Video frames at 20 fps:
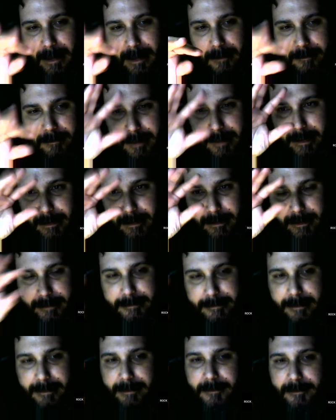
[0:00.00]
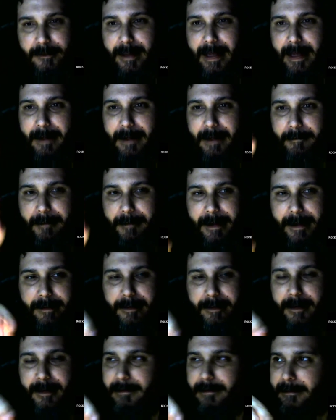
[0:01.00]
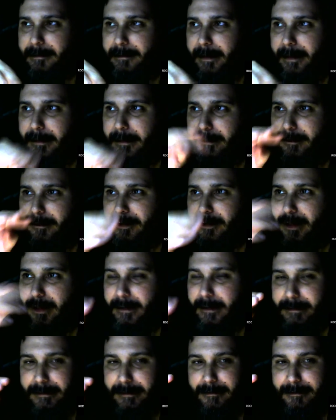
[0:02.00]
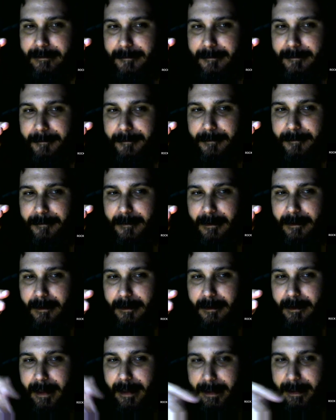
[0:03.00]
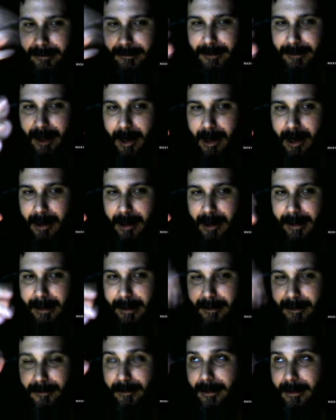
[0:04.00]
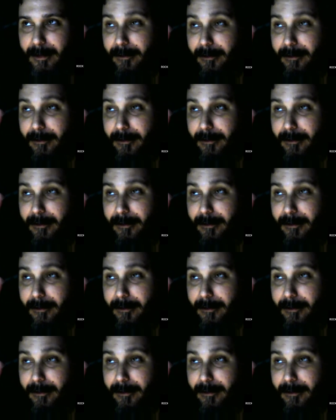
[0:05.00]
outside listening to that might think that that's just like talk, like you'd hear